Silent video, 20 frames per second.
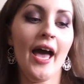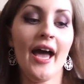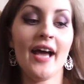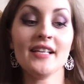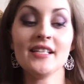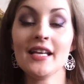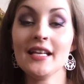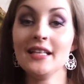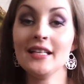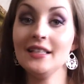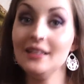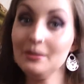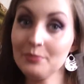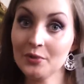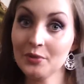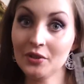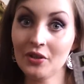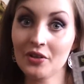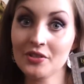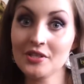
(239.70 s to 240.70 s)
and a
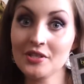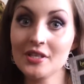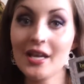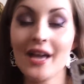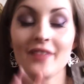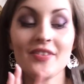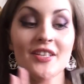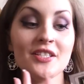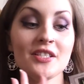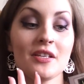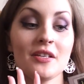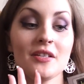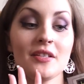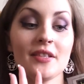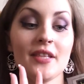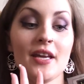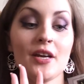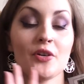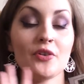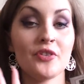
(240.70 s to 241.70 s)
lip gloss. And these
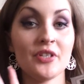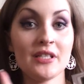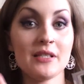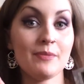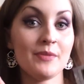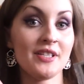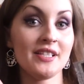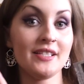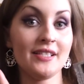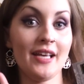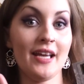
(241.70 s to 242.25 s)
are their Christmas